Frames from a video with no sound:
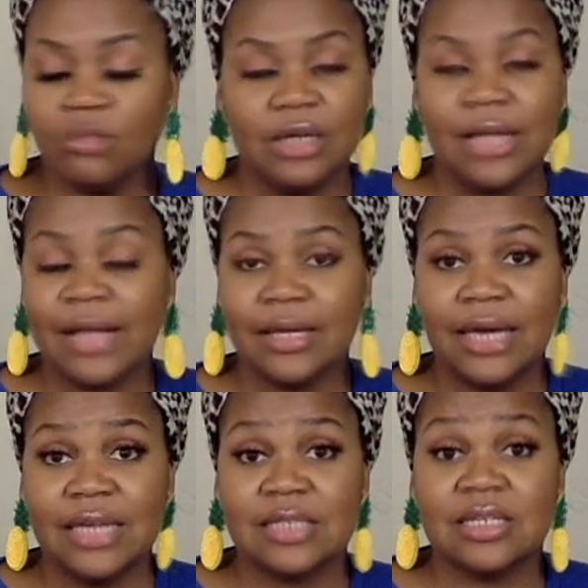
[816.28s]
Not the
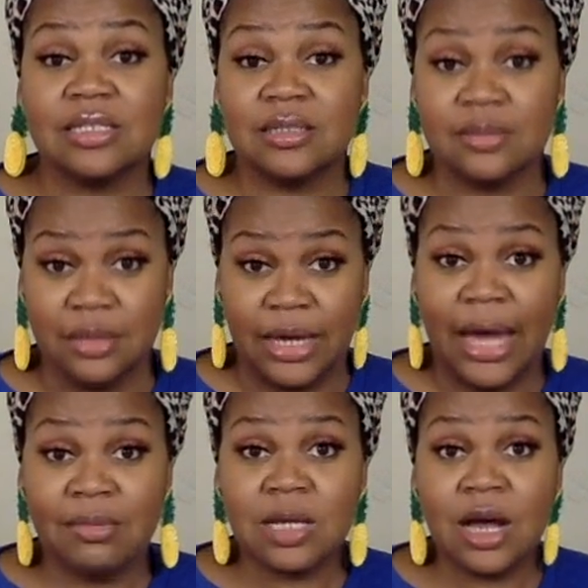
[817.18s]
case because the guy
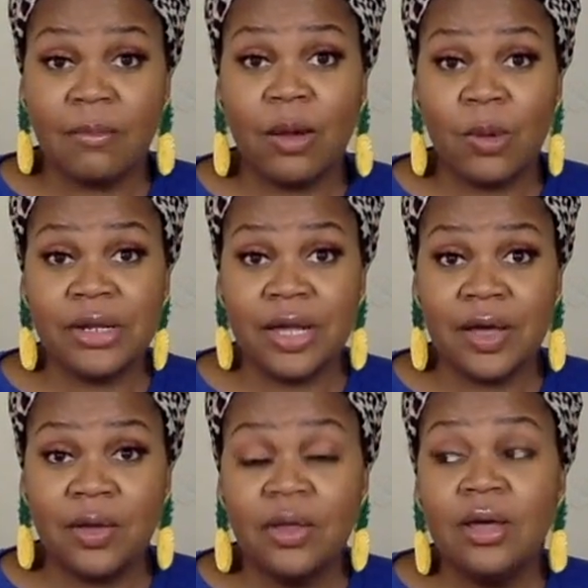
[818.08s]
I'm talking about right
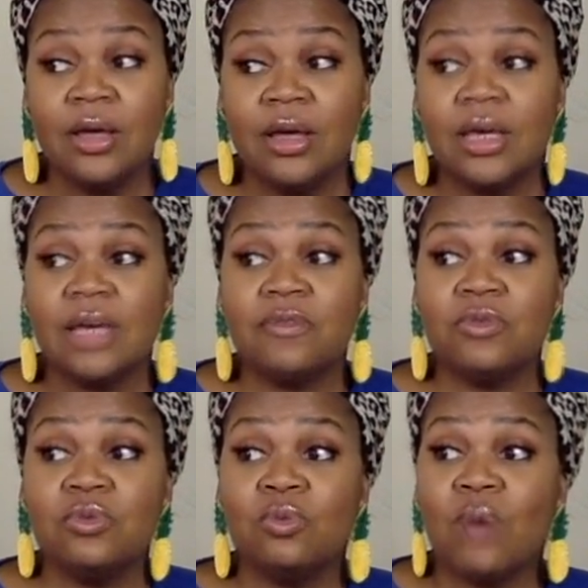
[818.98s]
now, if
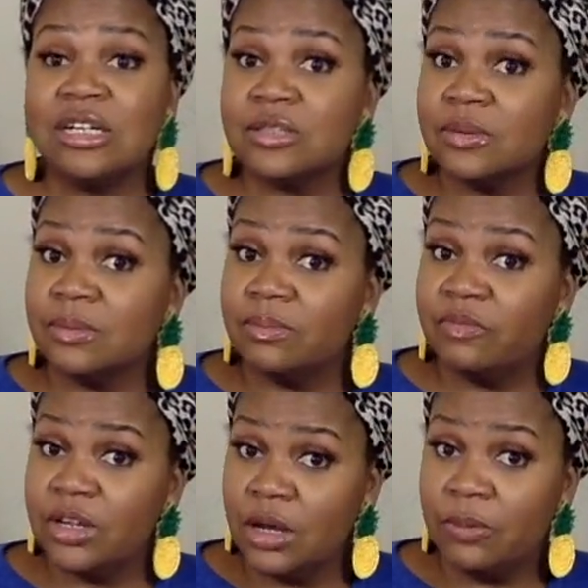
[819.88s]
you watched the
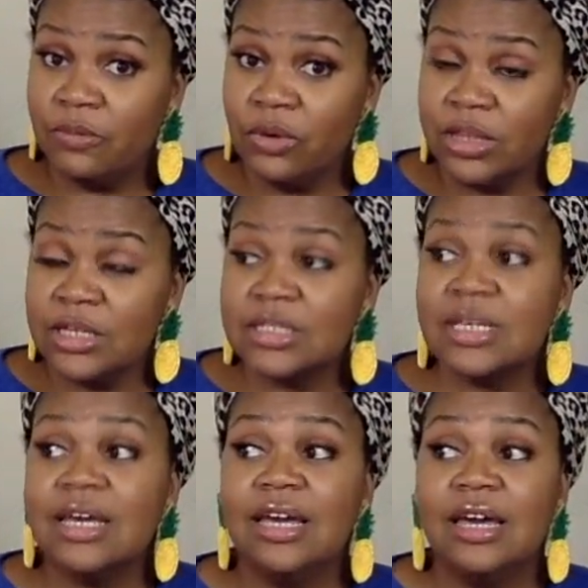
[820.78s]
video before this,
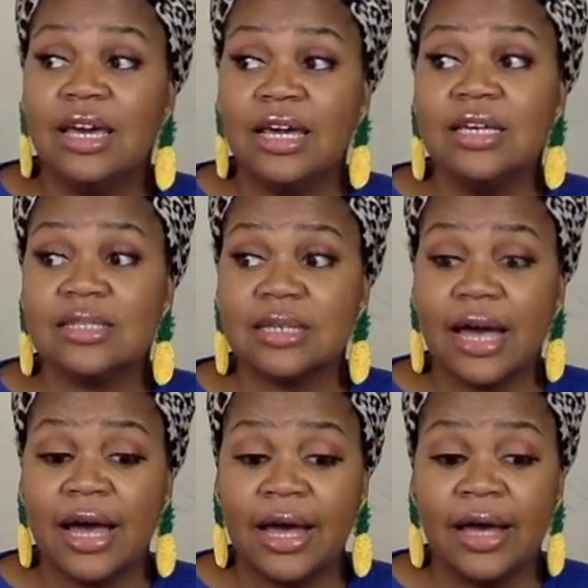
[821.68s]
he is the
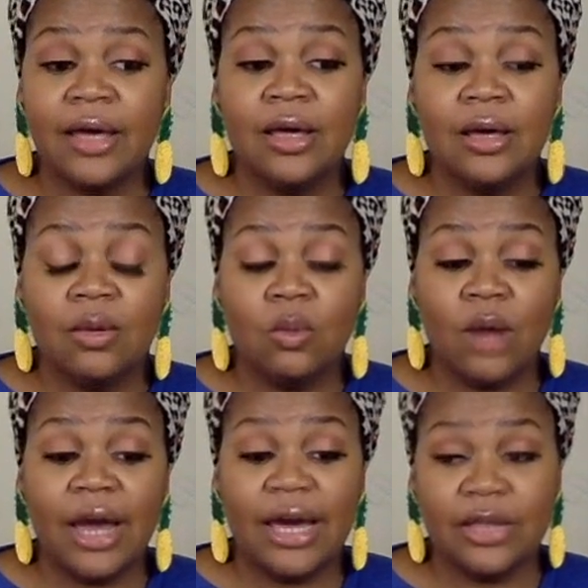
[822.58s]
guy where
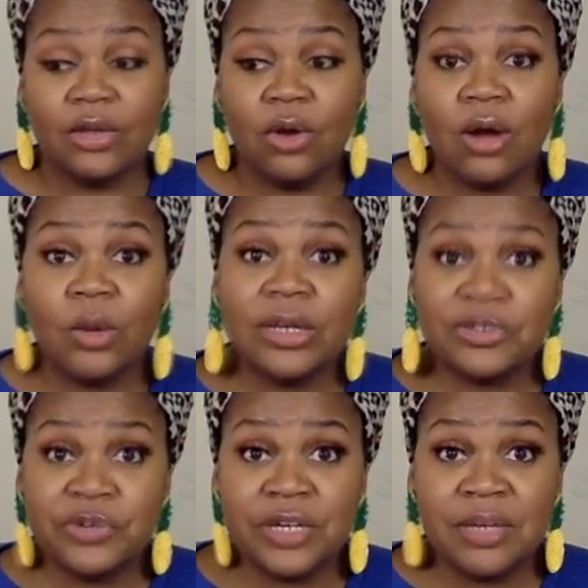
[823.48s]
I had the car wreck
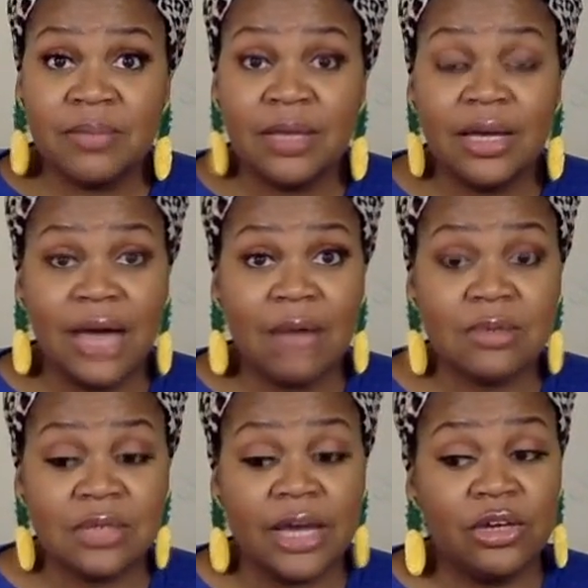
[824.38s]
dream, and God
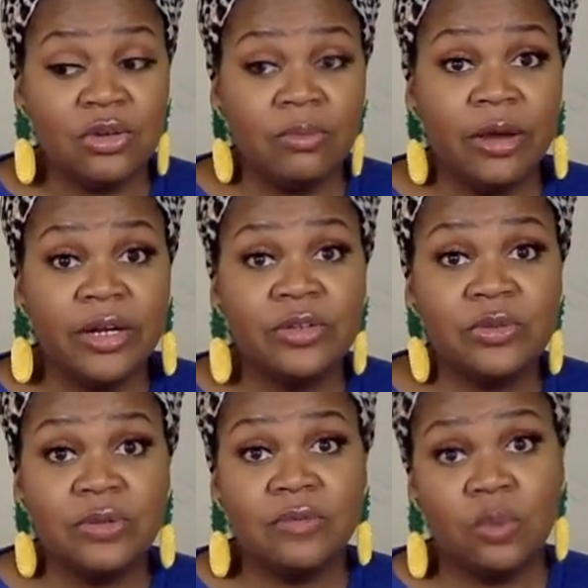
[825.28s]
was like, You can marry that
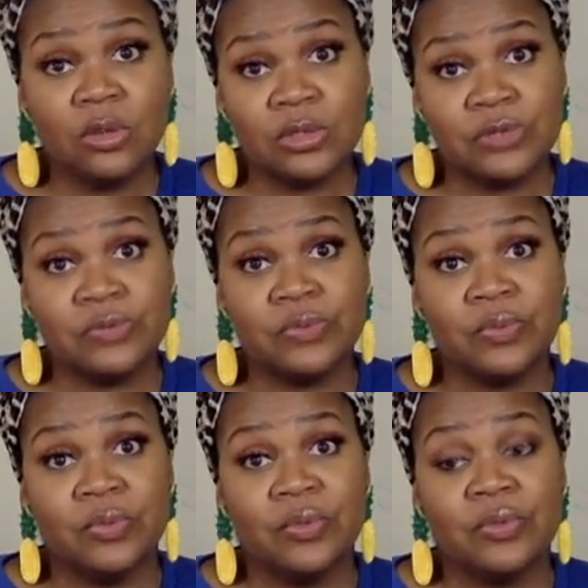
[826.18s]
dude if you want to.
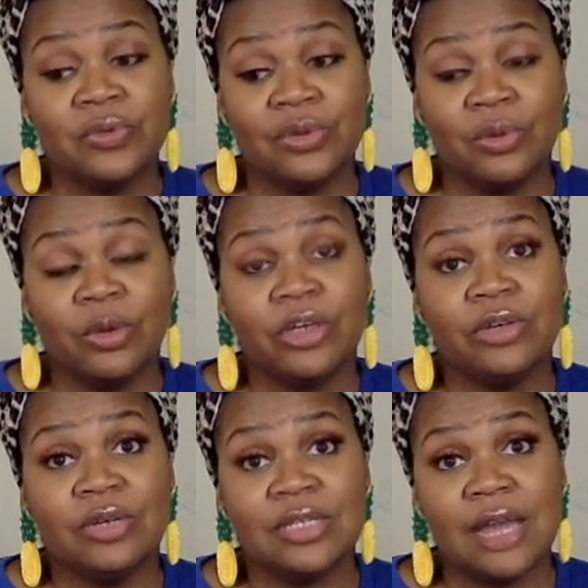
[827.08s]
You're gonna wreck
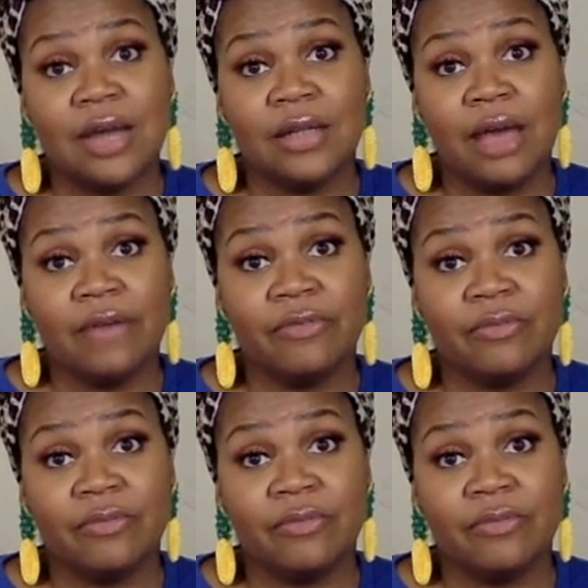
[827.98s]
your entire life.